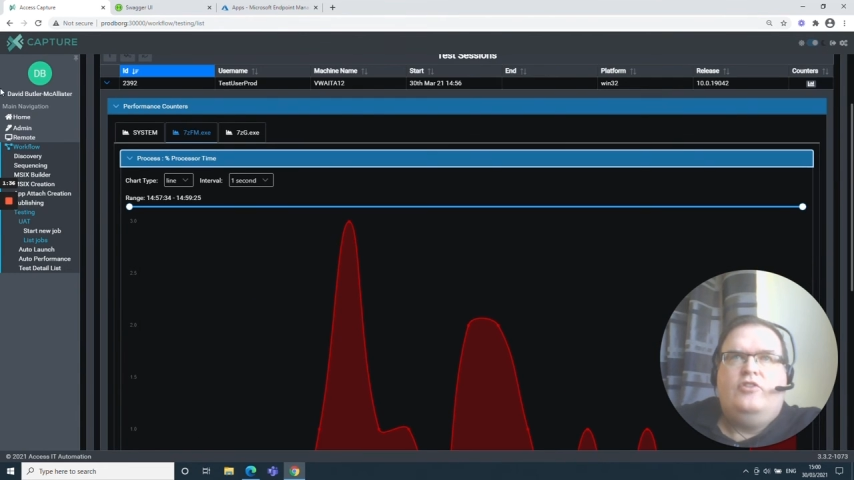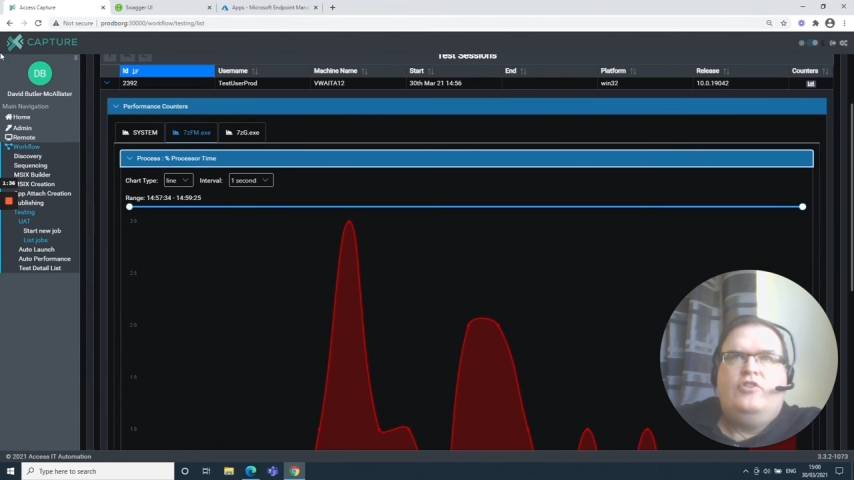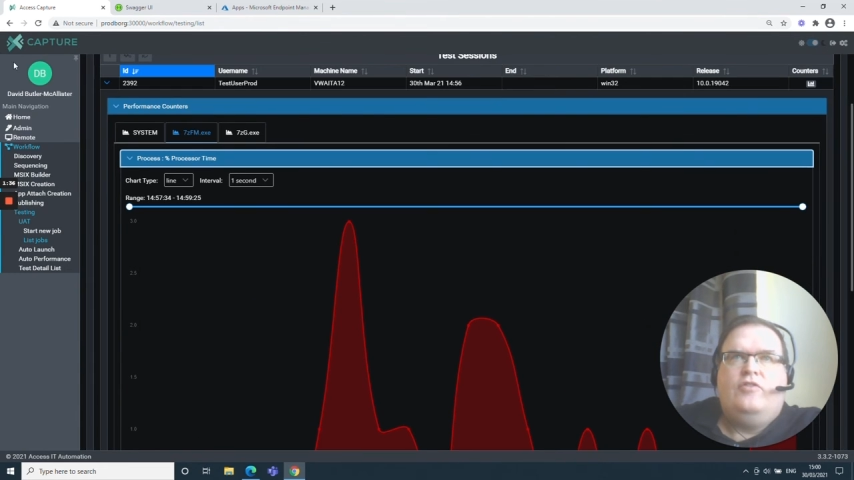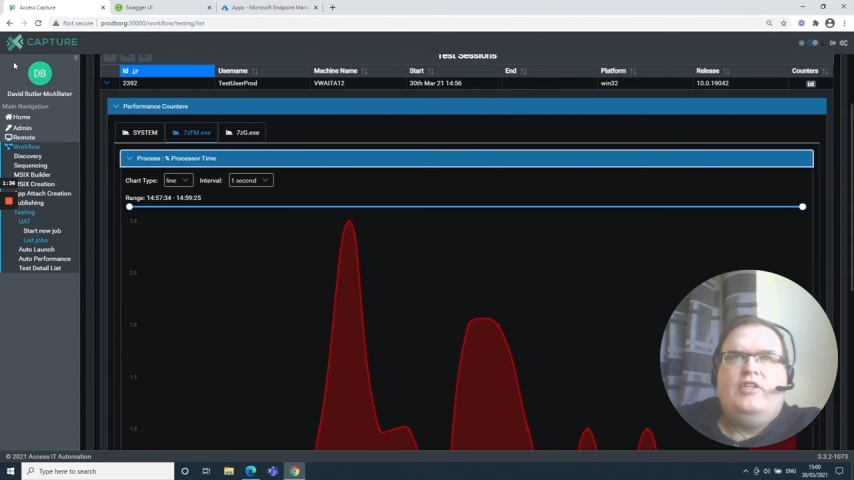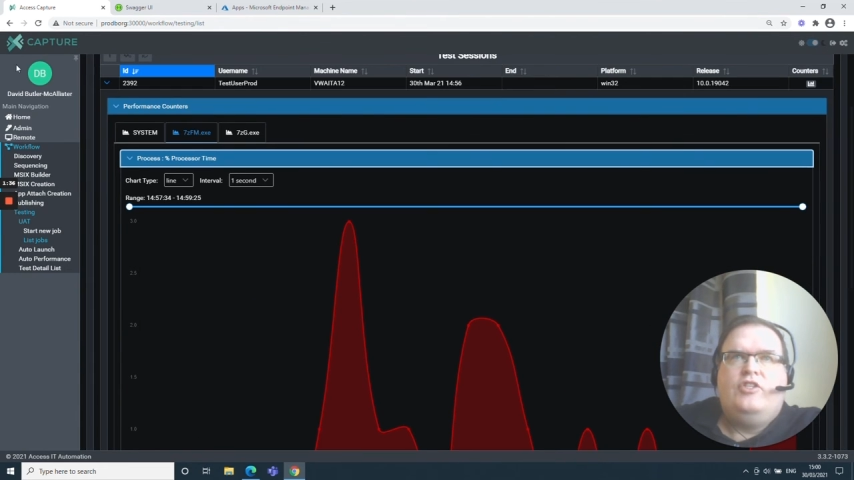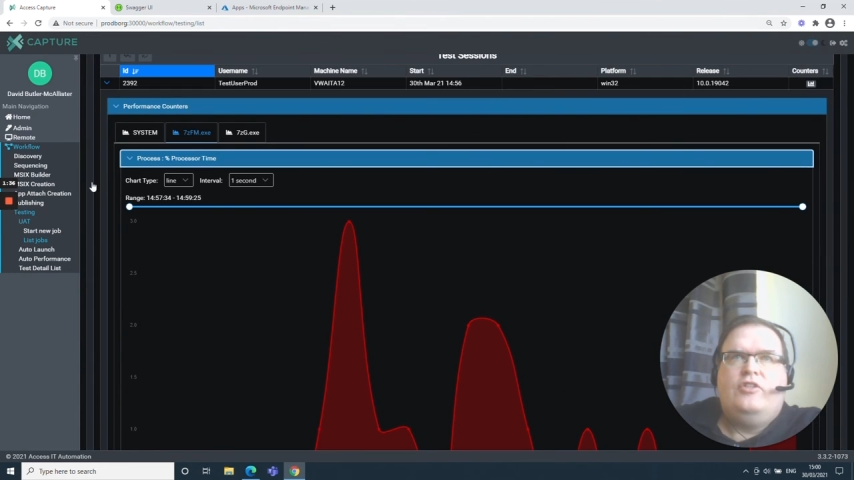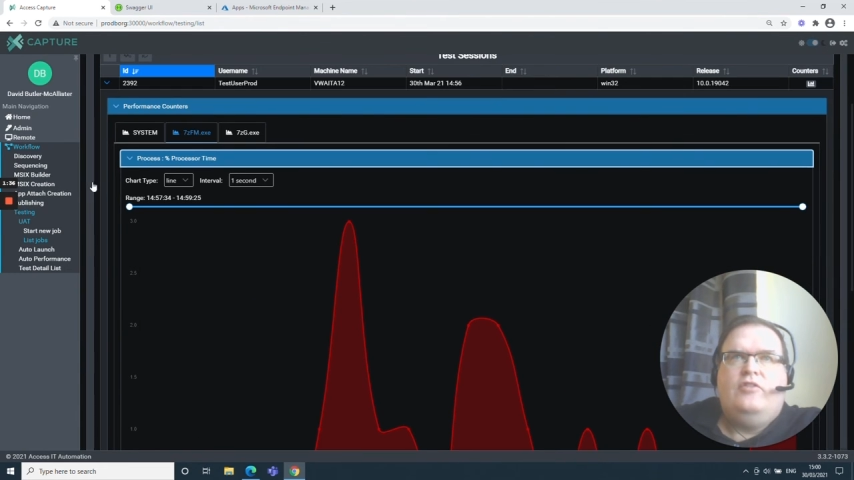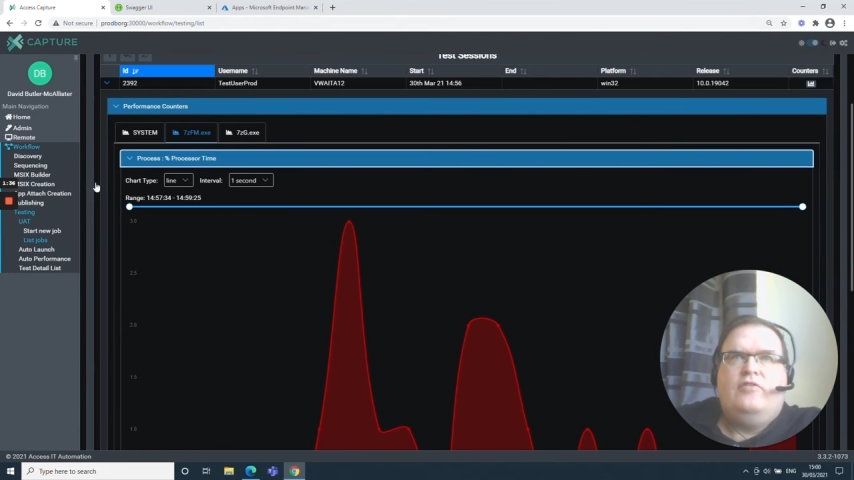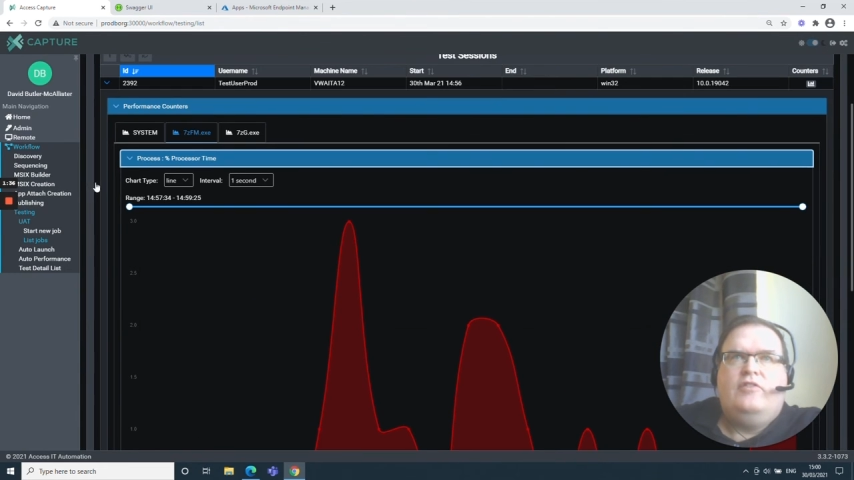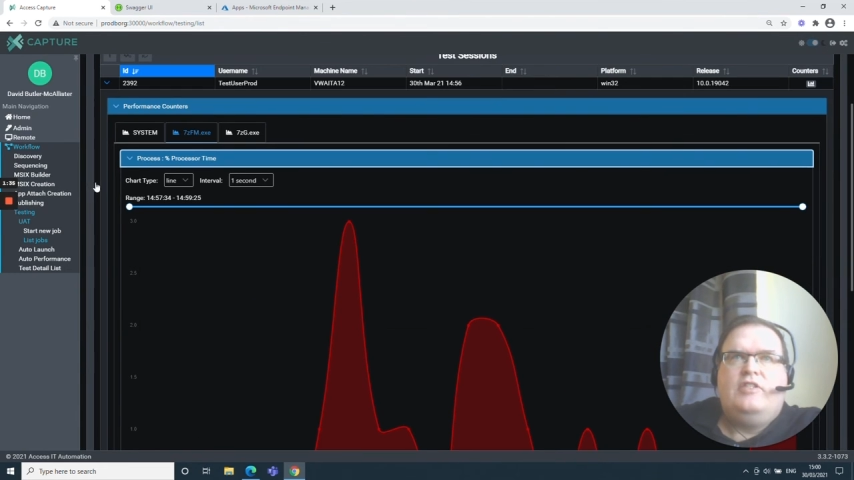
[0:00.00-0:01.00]
duration
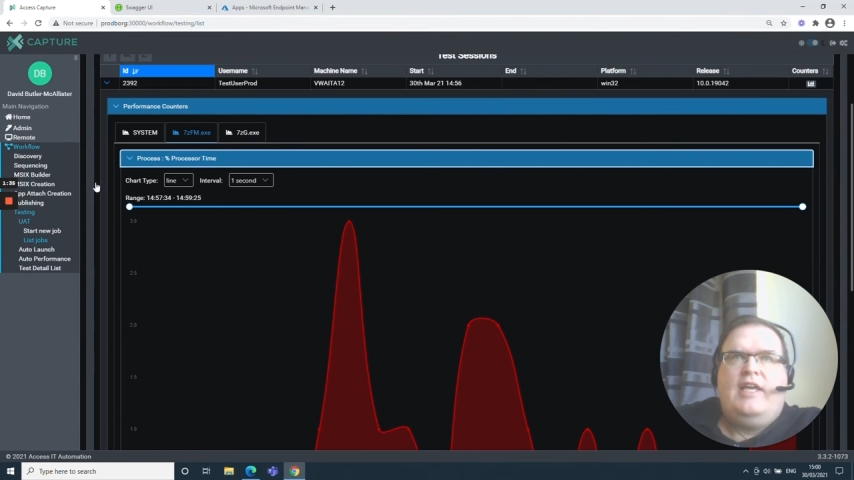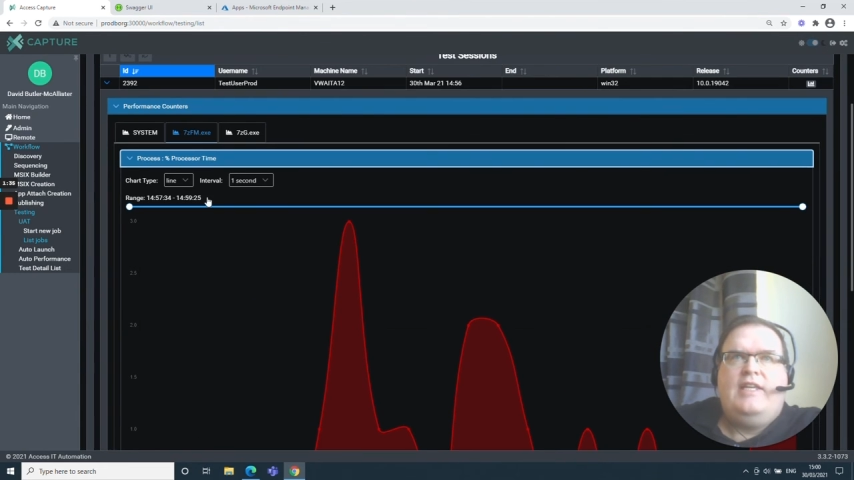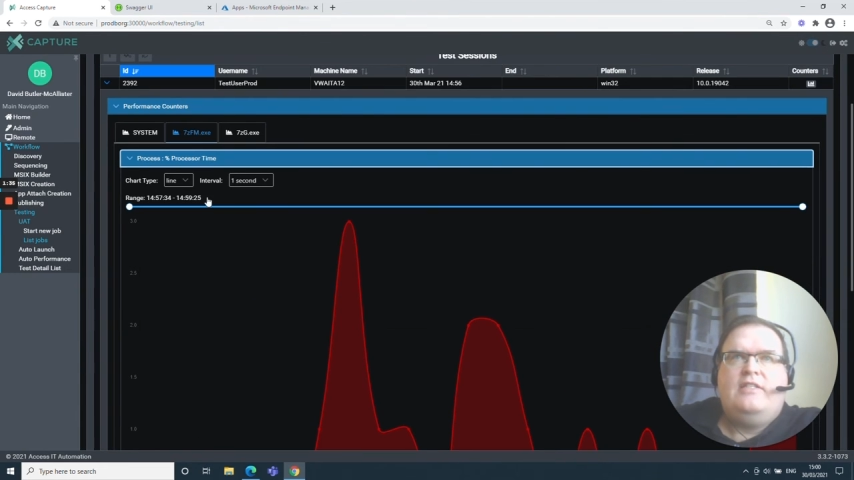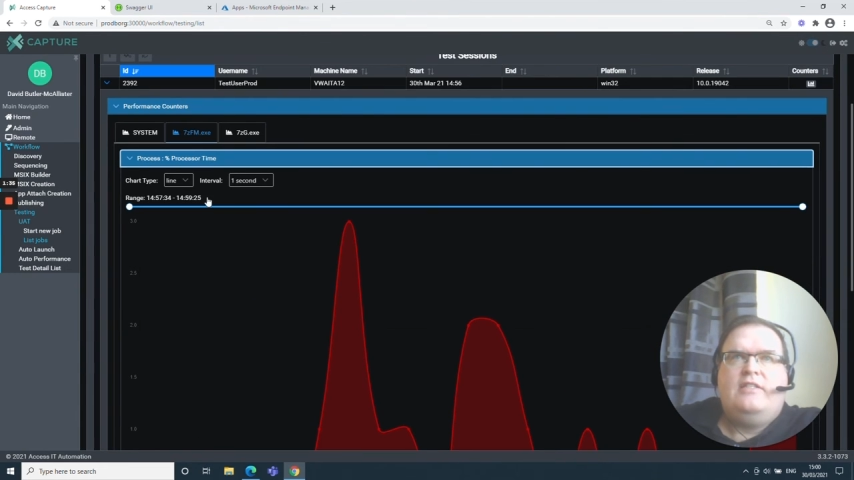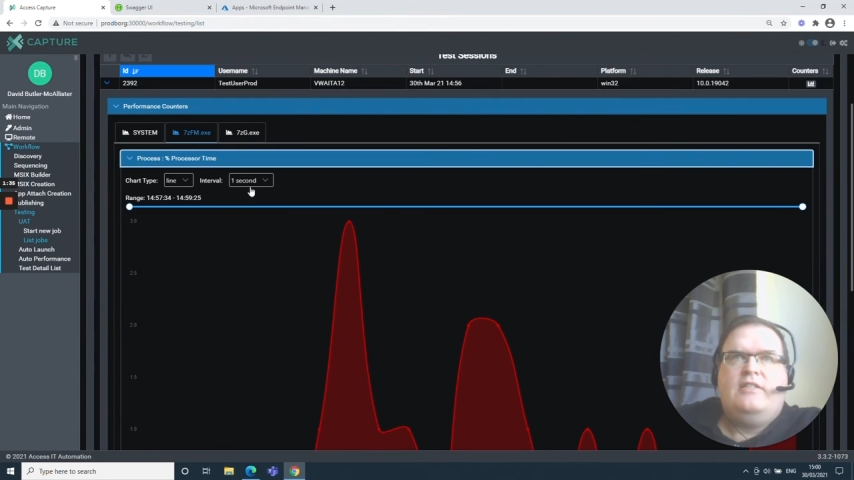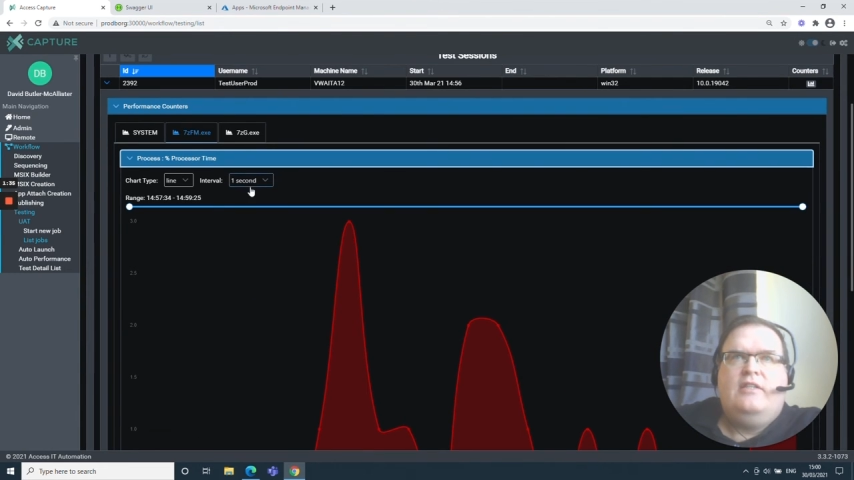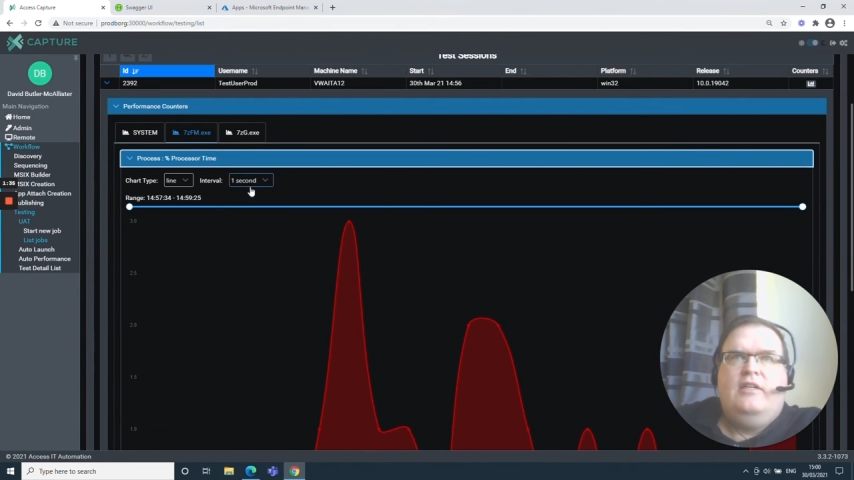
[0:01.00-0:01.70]
of the test.